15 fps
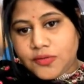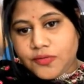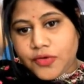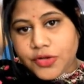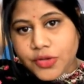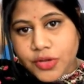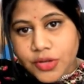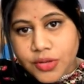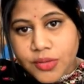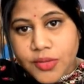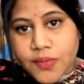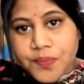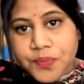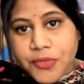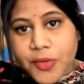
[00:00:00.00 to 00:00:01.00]
for the
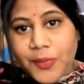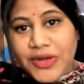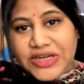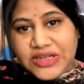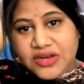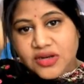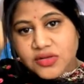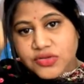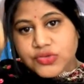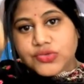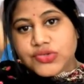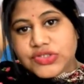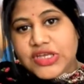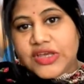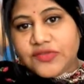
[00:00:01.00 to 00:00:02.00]
materials
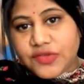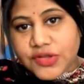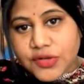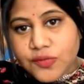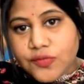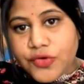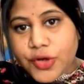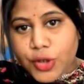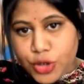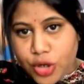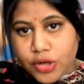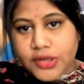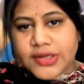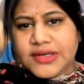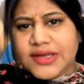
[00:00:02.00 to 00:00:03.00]
to stay within for a
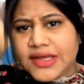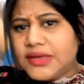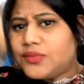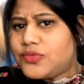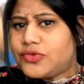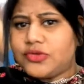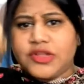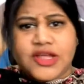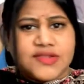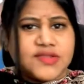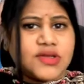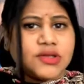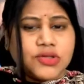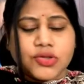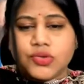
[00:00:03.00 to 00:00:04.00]
longer time. So
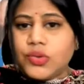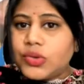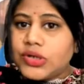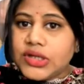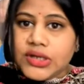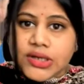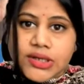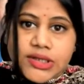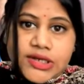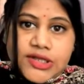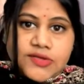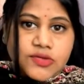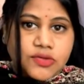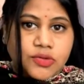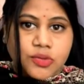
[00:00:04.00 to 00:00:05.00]
that's it. You don't need any
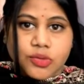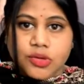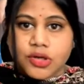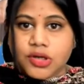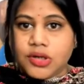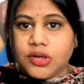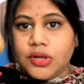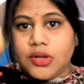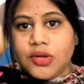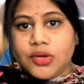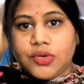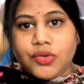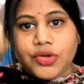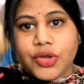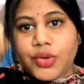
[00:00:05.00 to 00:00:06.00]
rest. You're going to
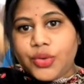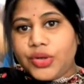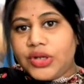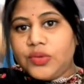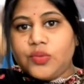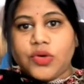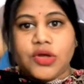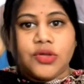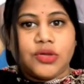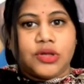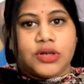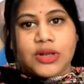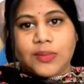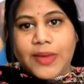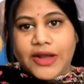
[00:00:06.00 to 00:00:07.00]
do your routine work. You
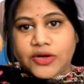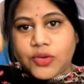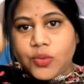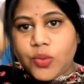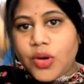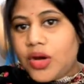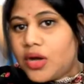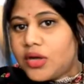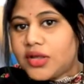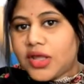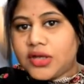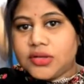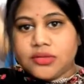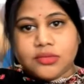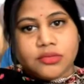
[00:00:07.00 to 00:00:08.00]
can get back to work
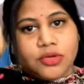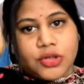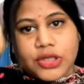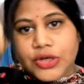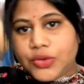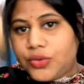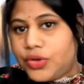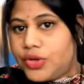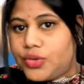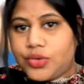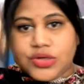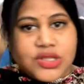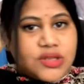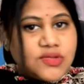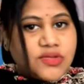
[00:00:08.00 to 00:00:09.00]
and you can do
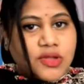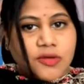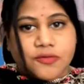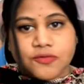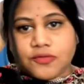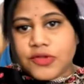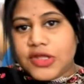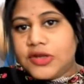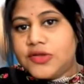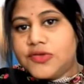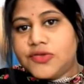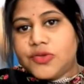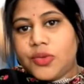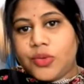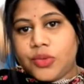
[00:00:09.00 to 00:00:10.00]
your routine stuff. There
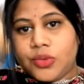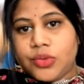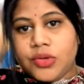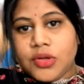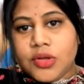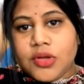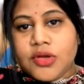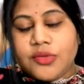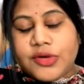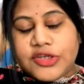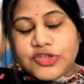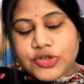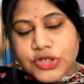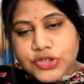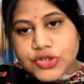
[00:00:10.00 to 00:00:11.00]
is no
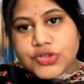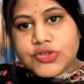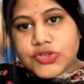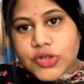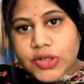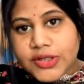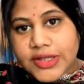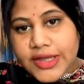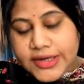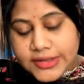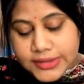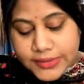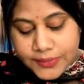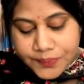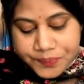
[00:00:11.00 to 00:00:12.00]
restrictions on that.
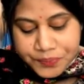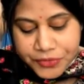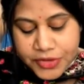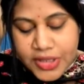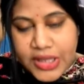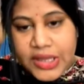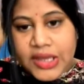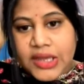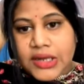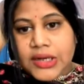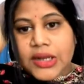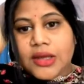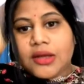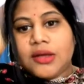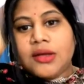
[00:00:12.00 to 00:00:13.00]

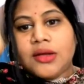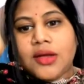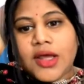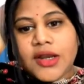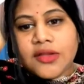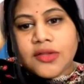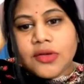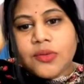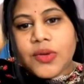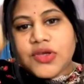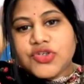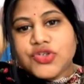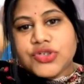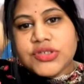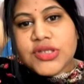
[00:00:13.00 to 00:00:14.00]
And another
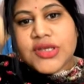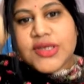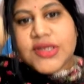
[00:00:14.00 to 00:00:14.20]
question